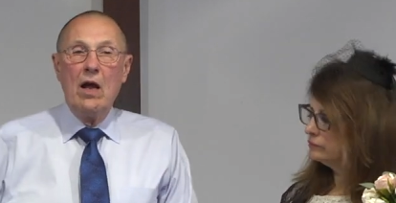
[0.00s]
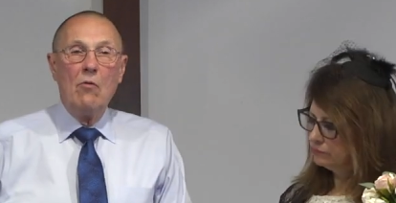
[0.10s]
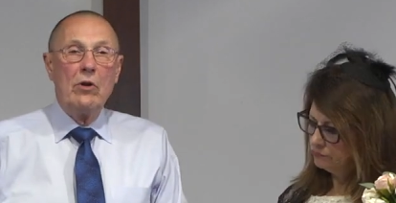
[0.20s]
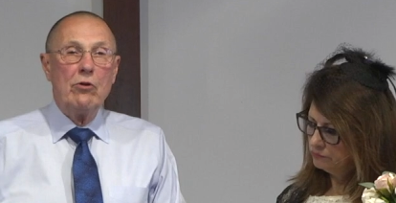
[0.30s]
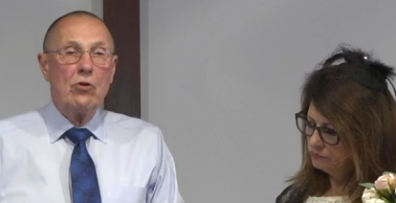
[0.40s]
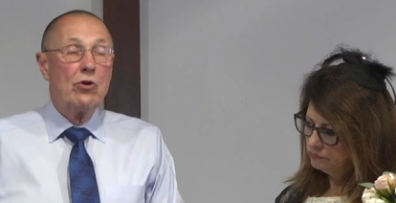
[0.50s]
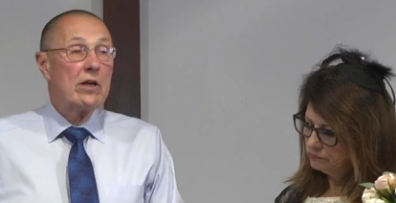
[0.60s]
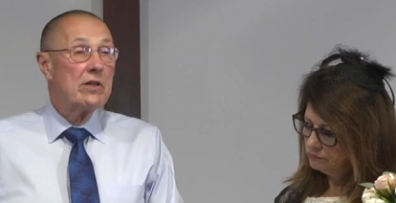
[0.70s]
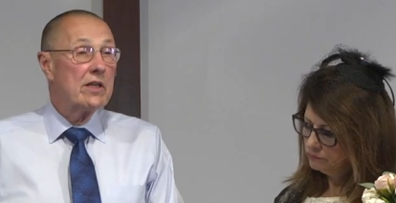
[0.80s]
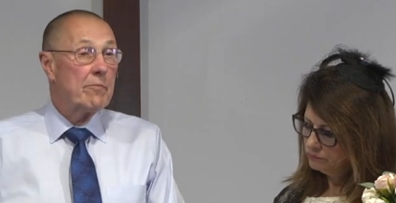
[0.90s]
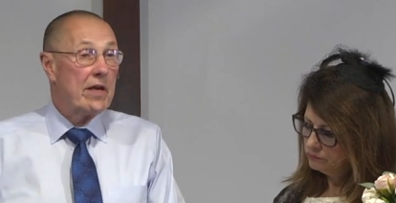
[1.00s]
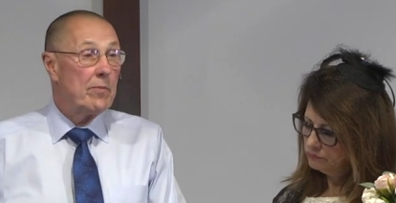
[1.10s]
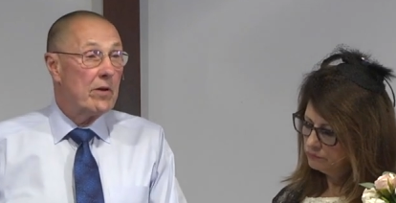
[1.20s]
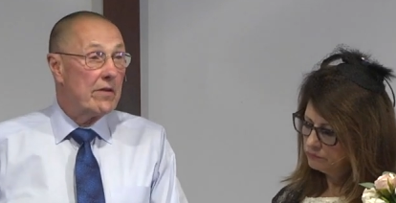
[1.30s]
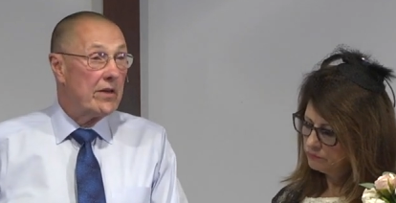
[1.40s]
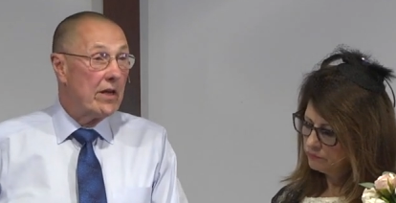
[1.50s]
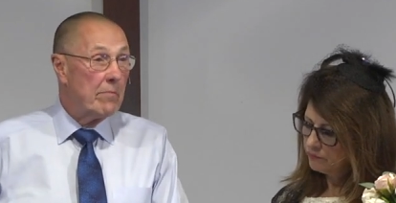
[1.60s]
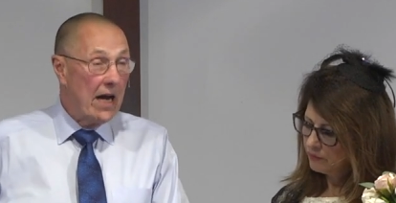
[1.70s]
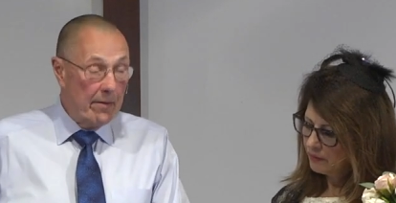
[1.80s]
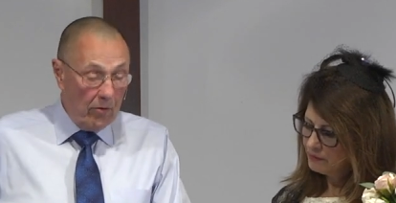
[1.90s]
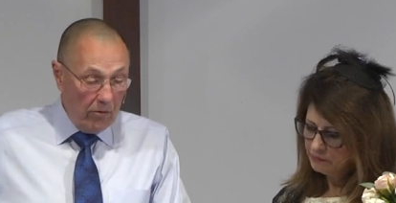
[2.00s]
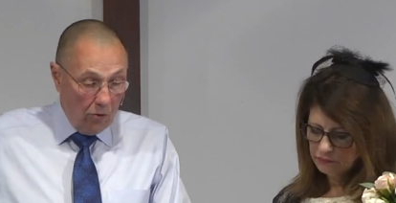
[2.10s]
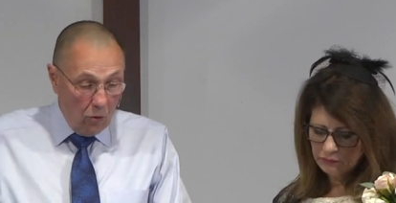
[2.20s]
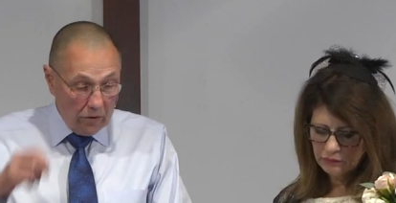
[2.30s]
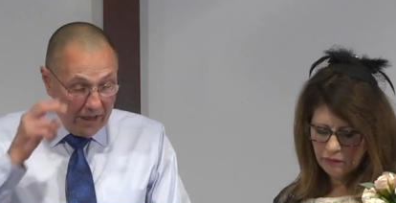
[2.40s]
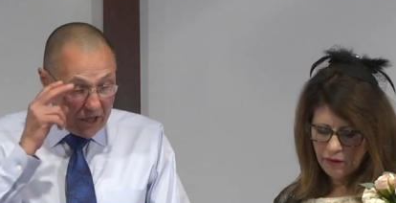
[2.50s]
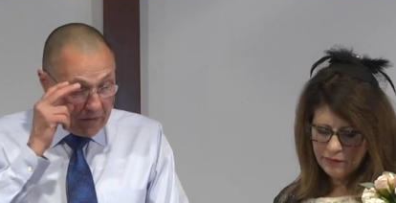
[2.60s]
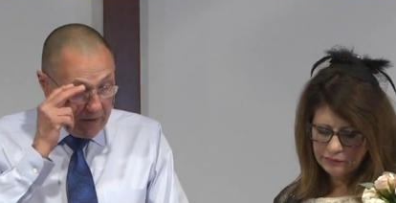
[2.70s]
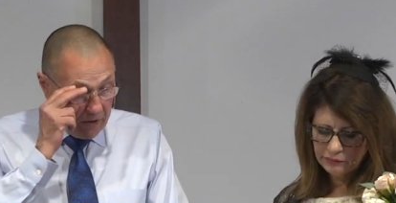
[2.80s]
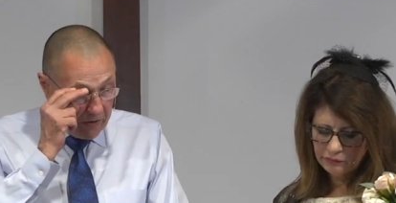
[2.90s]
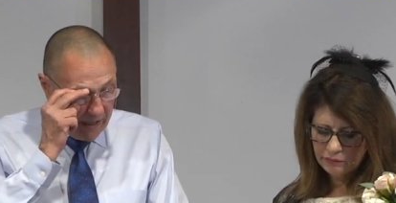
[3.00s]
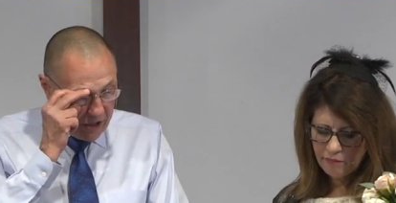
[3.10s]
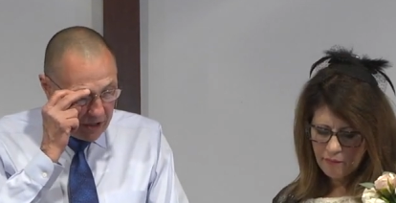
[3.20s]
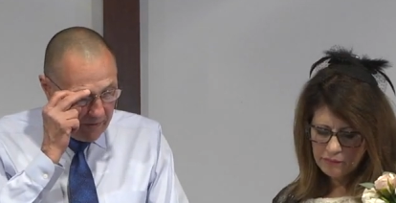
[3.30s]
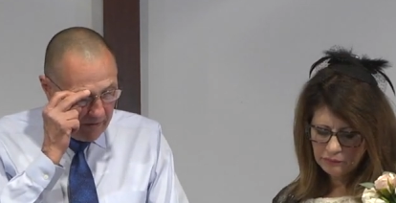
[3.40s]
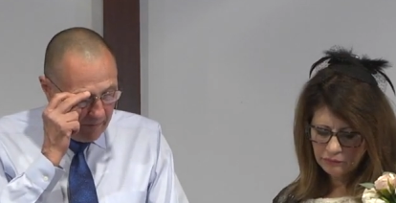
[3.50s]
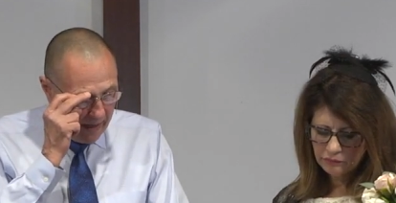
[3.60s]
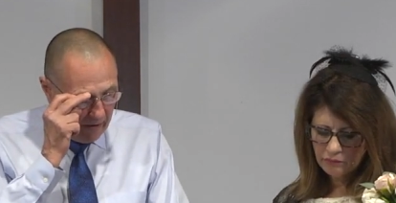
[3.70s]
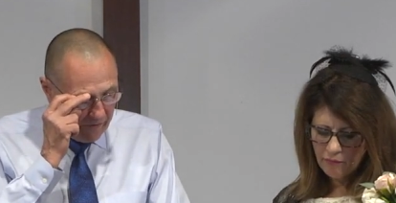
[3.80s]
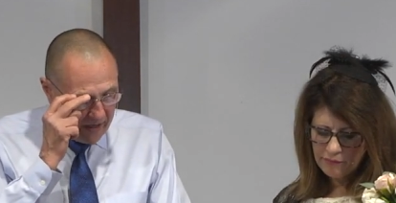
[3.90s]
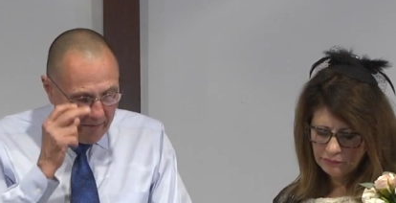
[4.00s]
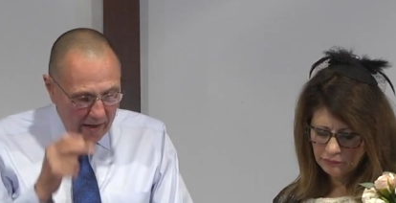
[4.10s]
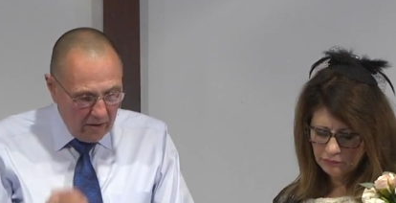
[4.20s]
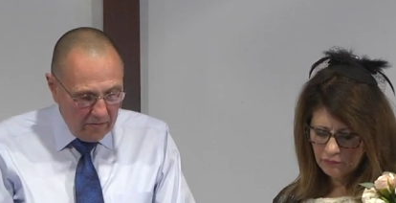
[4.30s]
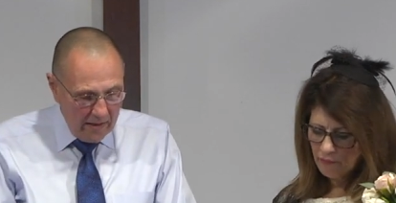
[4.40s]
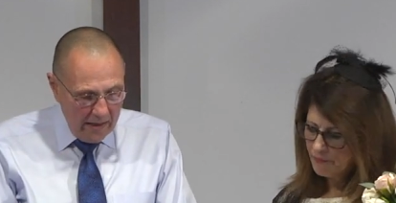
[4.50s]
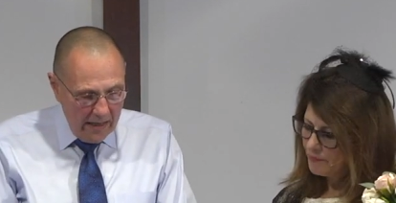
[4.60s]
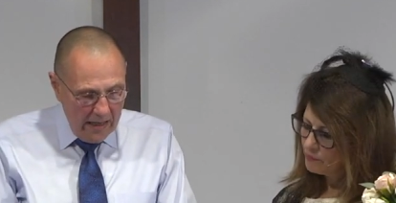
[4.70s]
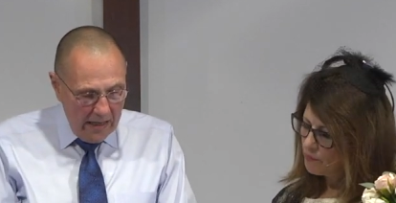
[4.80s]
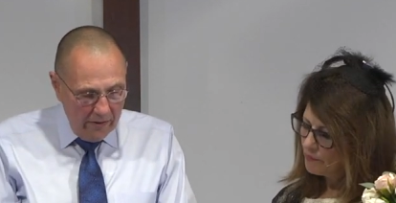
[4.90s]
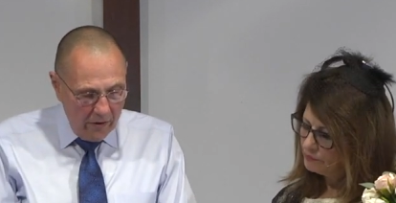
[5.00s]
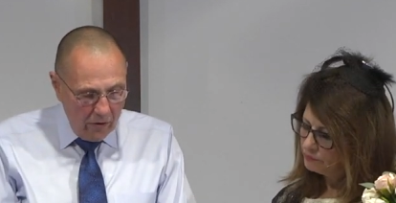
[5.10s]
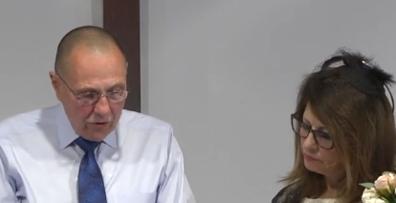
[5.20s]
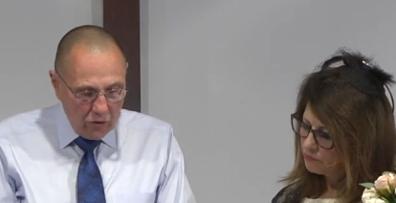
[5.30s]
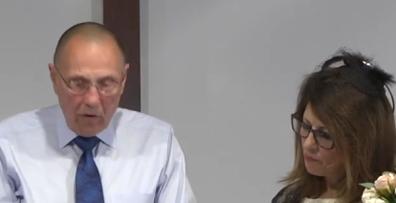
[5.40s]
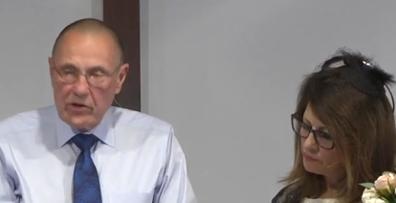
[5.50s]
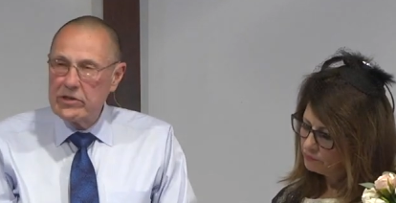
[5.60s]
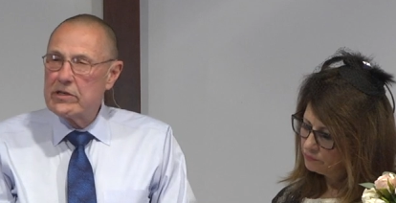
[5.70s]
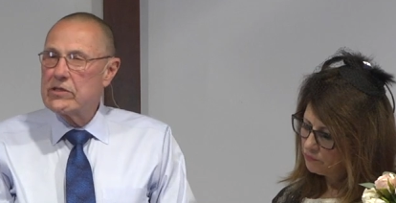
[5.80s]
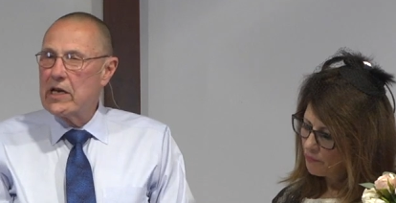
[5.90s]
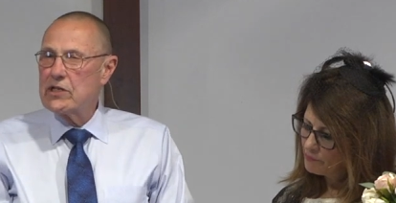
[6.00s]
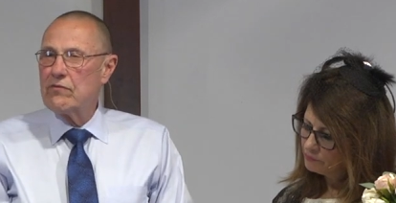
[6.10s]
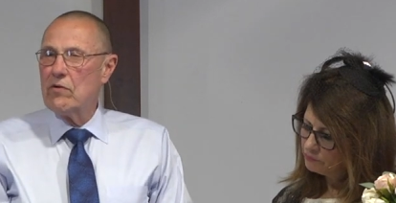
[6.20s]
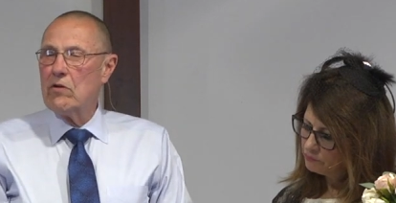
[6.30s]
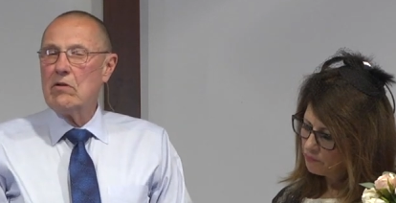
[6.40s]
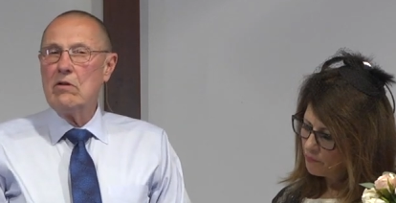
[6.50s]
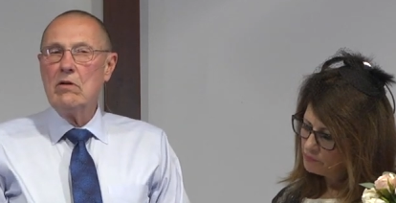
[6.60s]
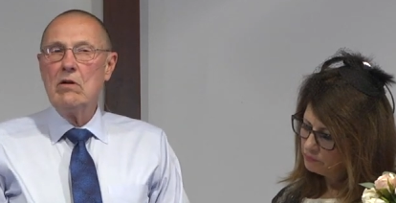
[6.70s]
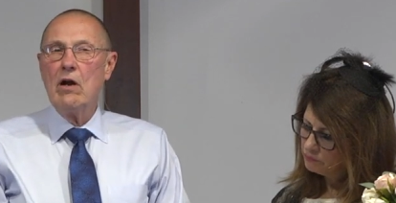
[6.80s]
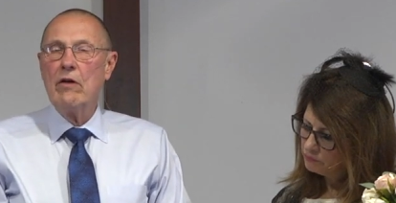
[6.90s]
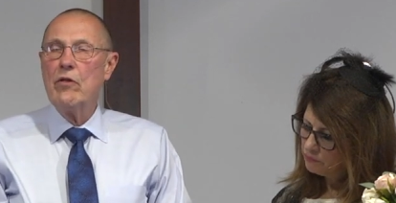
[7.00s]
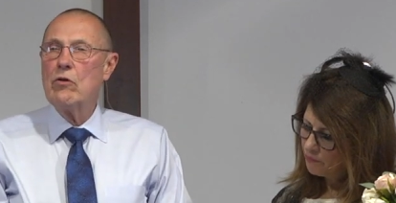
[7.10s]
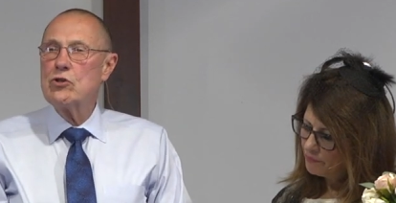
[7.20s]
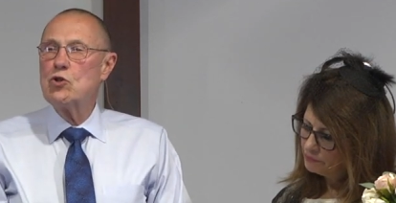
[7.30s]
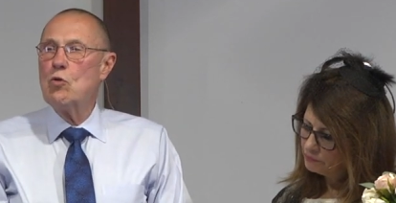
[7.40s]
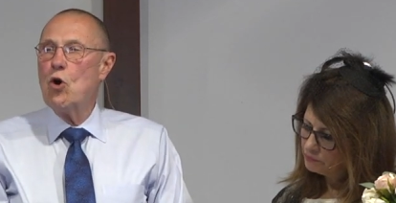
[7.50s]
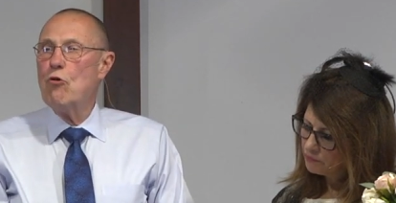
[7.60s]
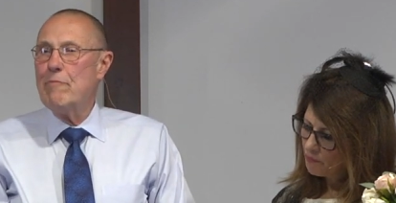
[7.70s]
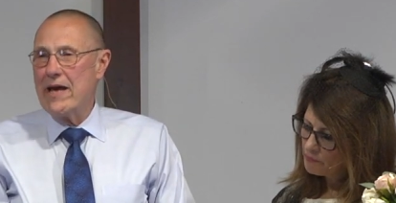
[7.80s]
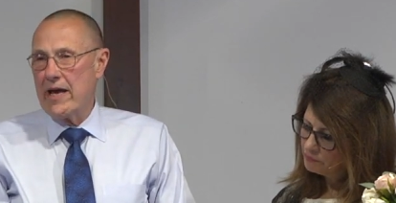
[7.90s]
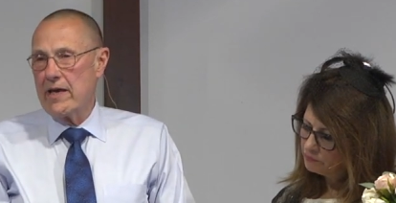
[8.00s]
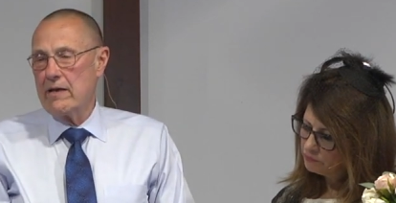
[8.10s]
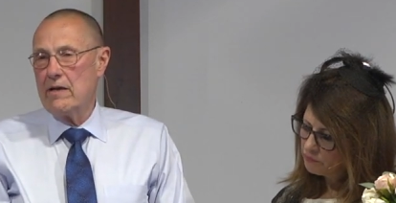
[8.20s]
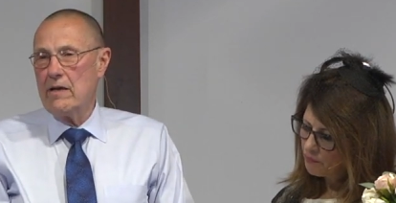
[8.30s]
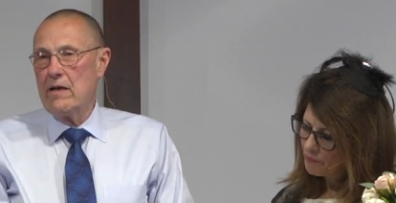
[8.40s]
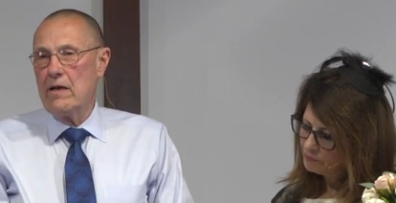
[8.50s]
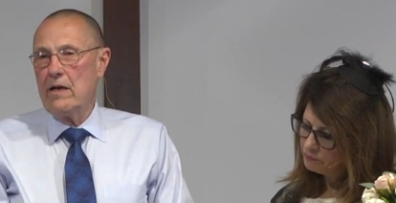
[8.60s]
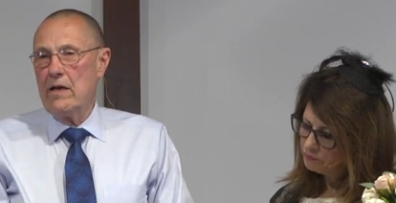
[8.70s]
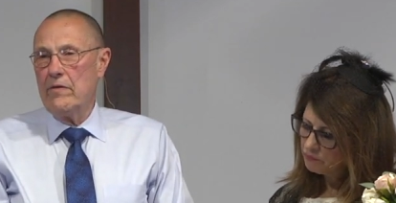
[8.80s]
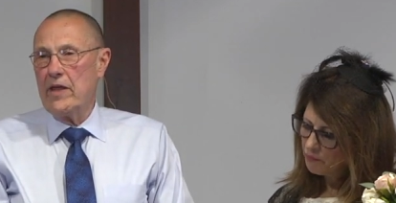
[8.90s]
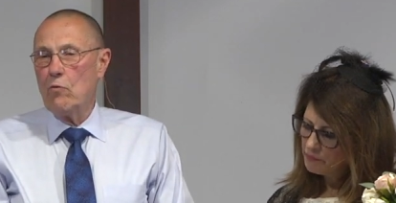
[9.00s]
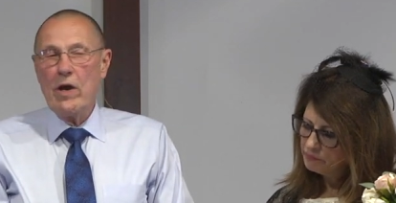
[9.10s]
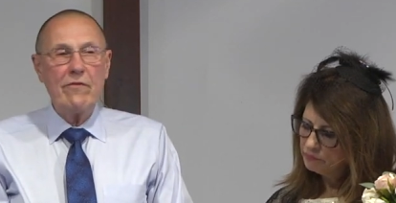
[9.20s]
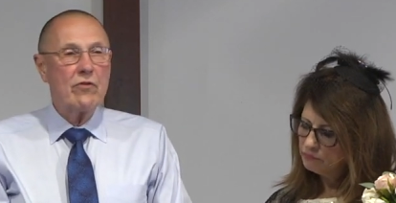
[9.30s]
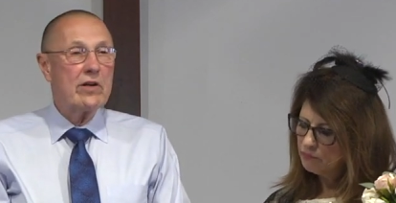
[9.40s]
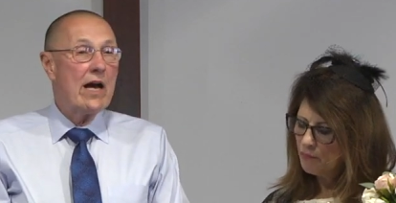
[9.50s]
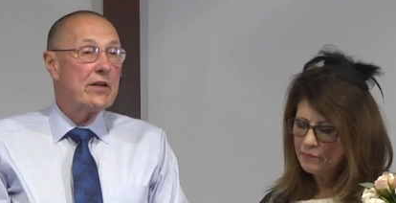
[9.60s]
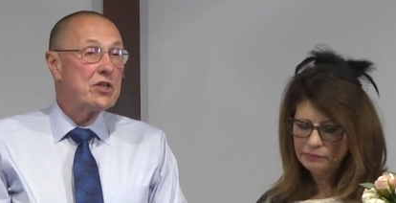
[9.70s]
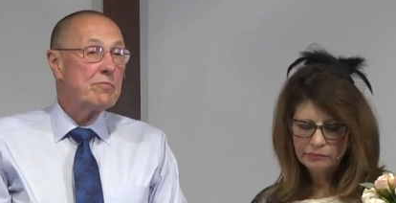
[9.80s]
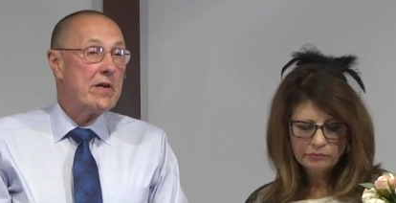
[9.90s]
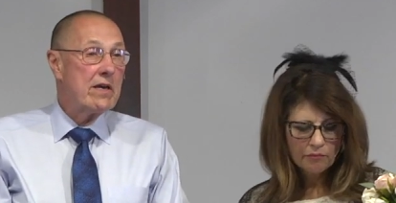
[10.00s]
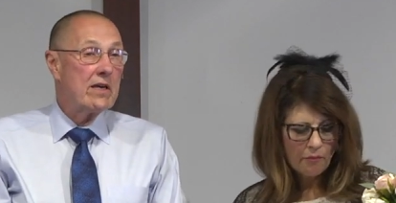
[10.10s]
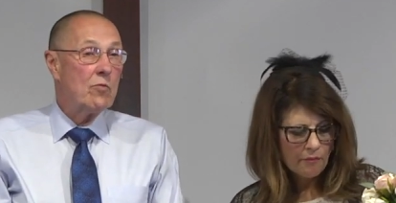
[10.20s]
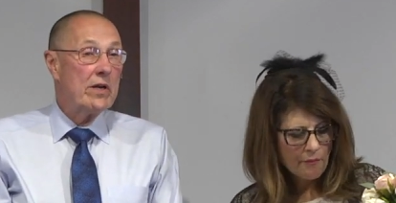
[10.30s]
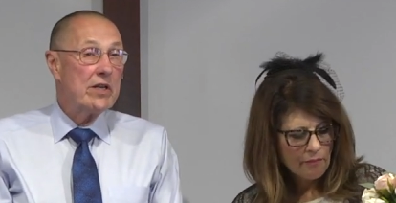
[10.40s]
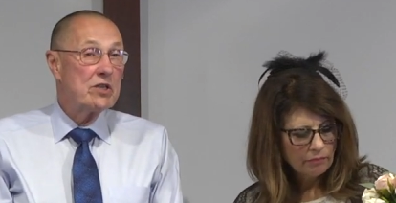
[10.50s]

Speaker 1: When you look at the people in the Bible, Old Testament, New Testament, male, female, those who are successful are those who obey. They wait for God to speak, and when he